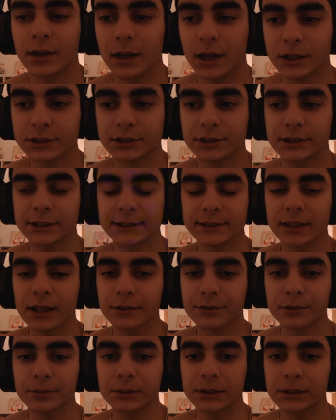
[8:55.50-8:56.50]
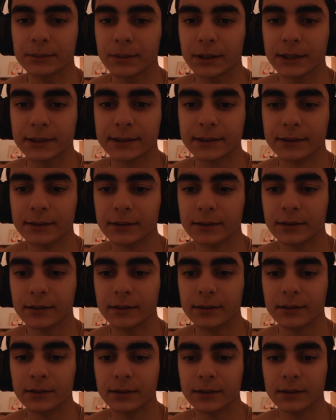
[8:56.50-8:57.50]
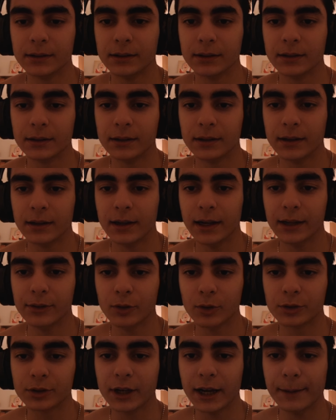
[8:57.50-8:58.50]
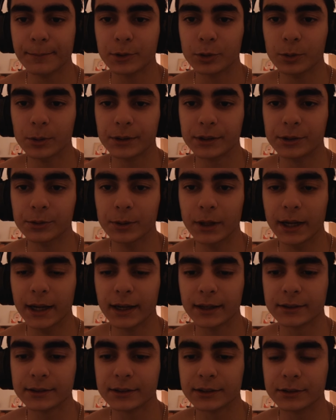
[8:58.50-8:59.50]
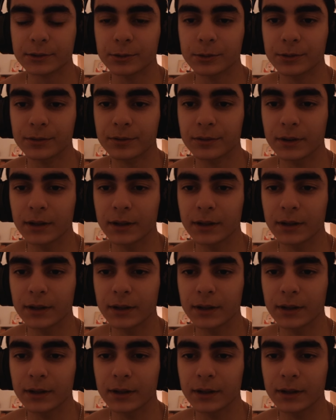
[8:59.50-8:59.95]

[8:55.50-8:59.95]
actually sell from here, but had no time to react, to